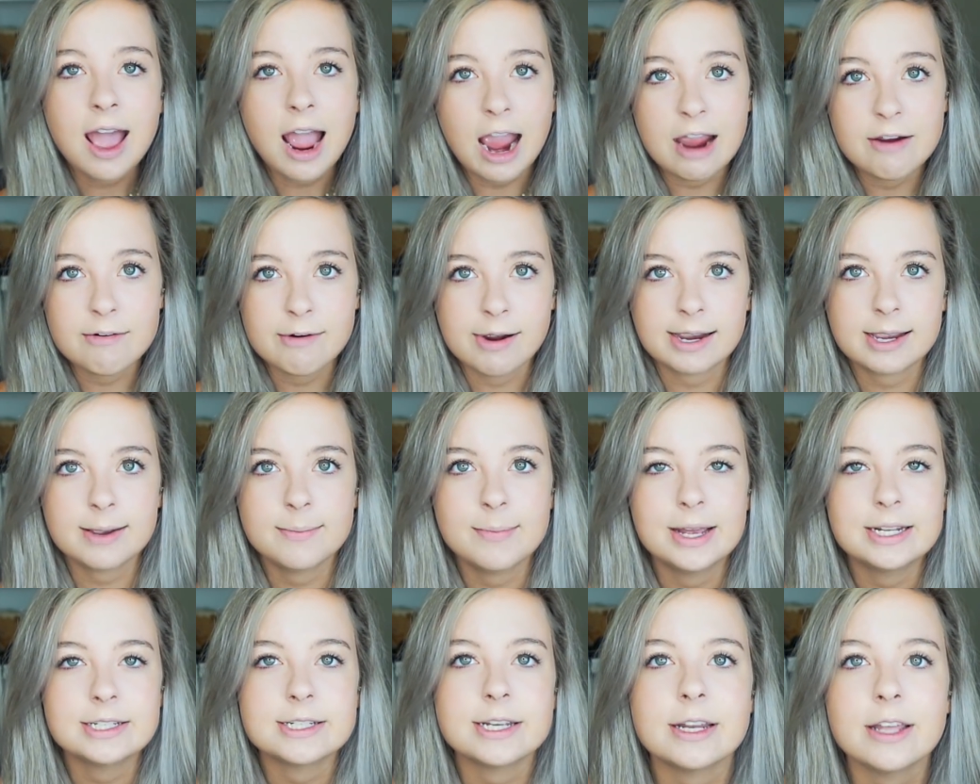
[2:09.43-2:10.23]
I
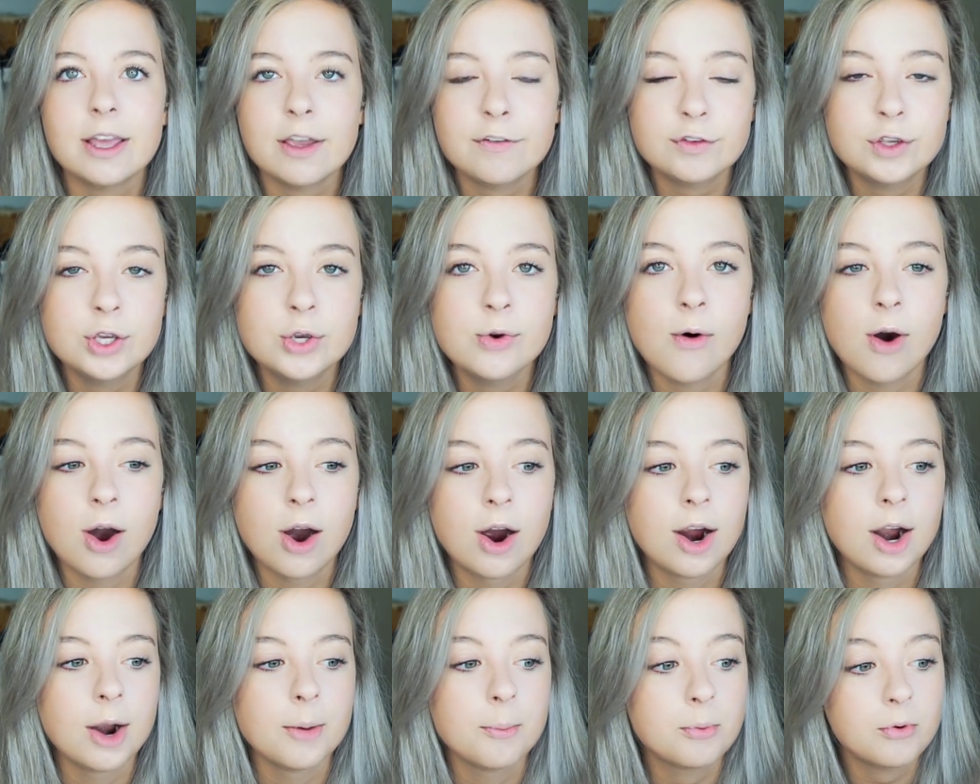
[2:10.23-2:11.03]
recommend it if you
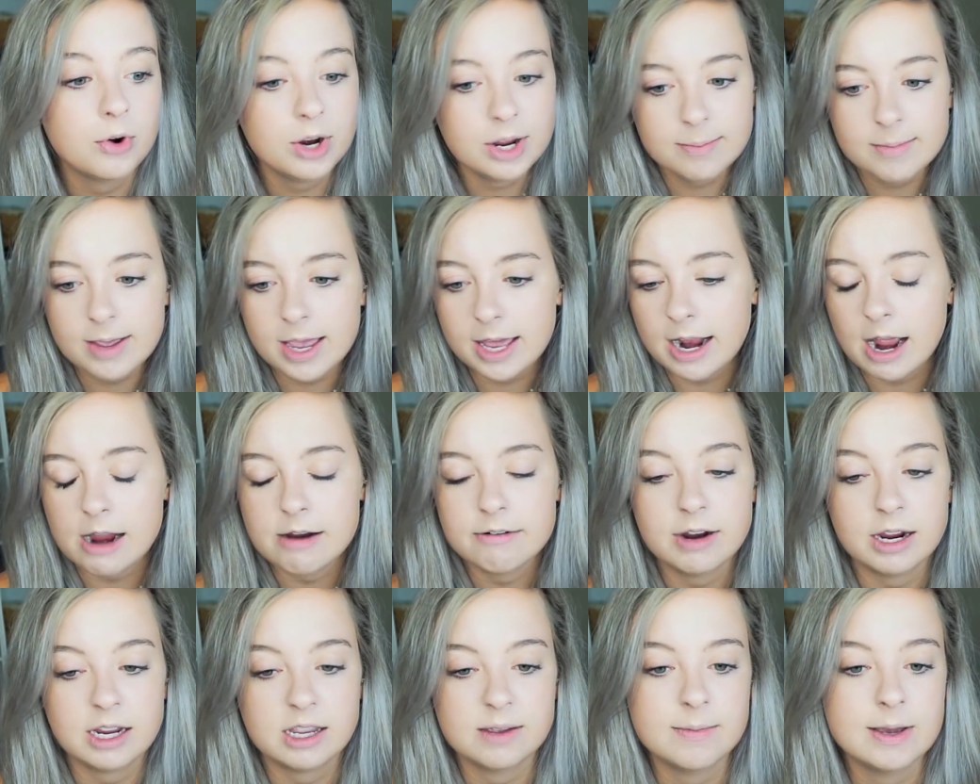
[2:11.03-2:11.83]
are pre-med.
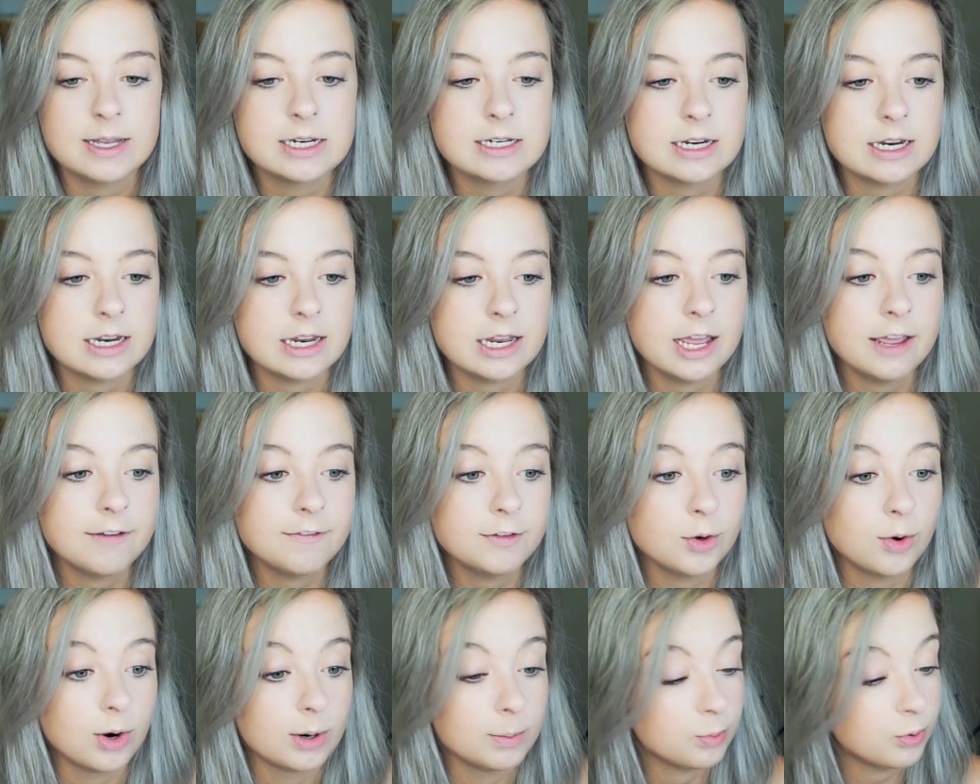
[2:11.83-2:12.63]
I recommend it
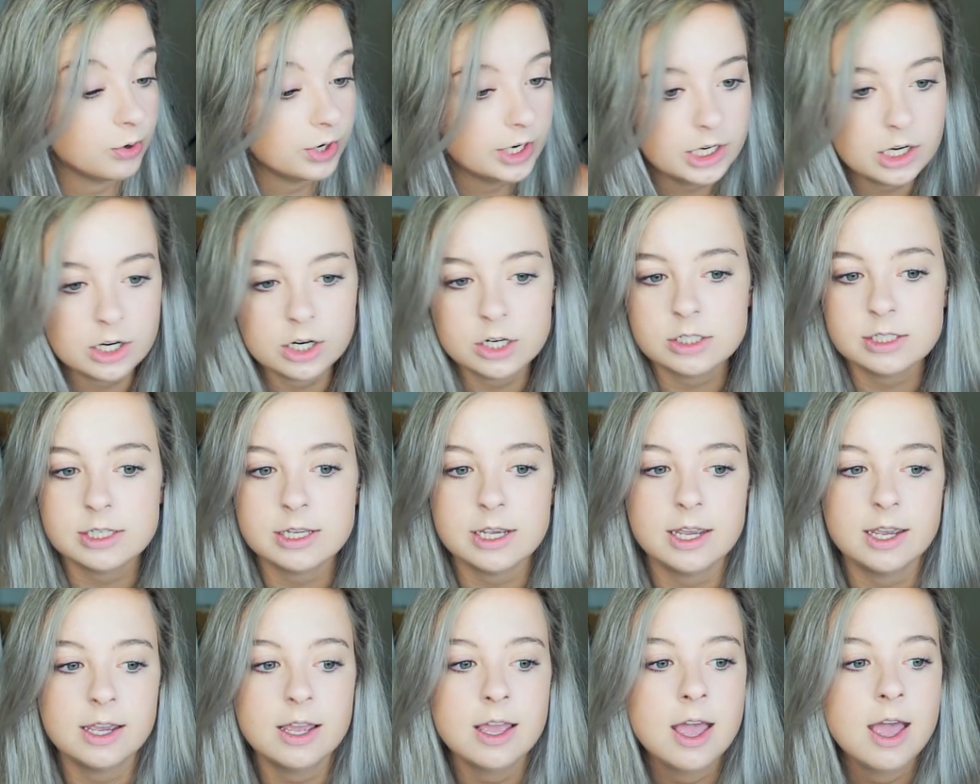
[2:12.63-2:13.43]
if you are
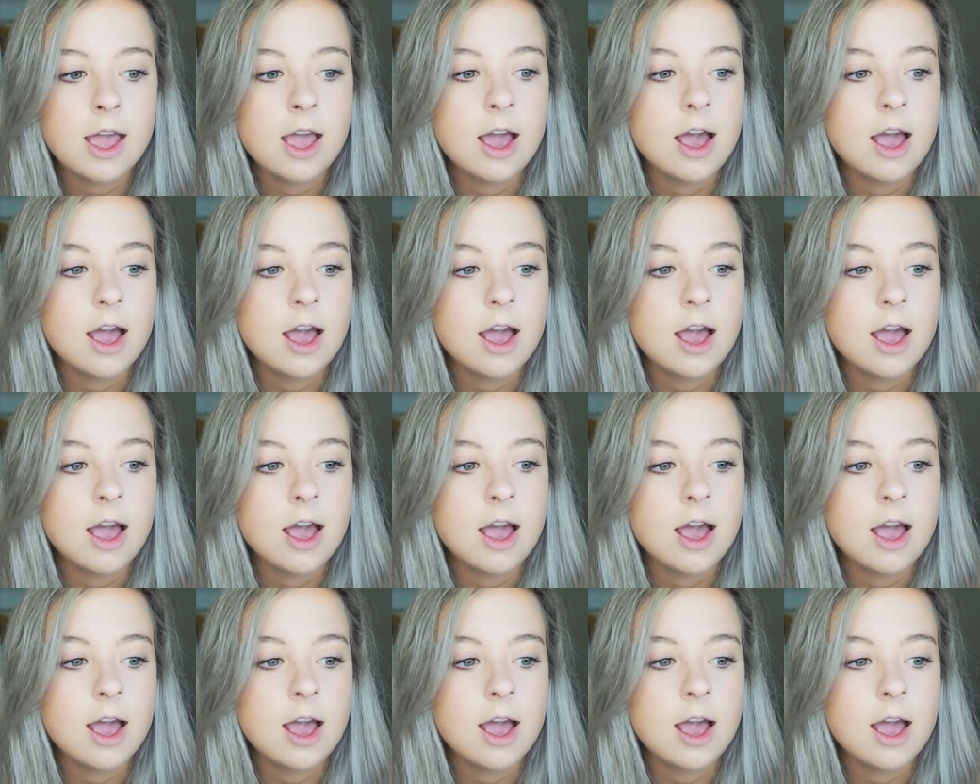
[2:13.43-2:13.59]
pre-nursing,